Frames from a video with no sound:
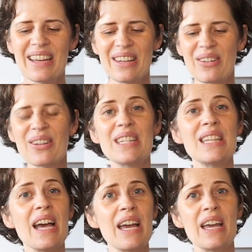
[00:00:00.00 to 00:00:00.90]
you know, because
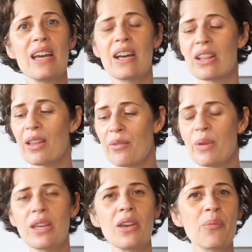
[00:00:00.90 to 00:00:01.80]
I love
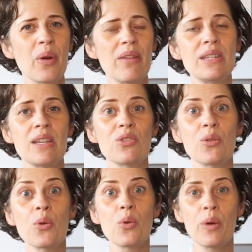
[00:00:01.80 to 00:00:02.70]
making
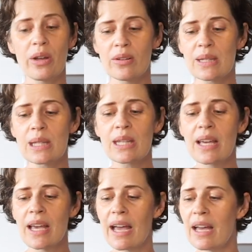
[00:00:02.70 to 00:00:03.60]
improvisational quilts
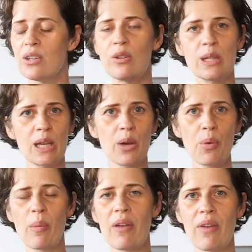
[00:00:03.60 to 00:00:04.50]
and using up
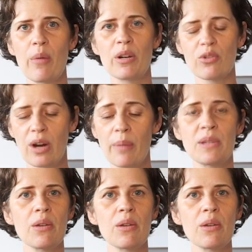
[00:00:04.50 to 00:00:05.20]
all my fabric scraps.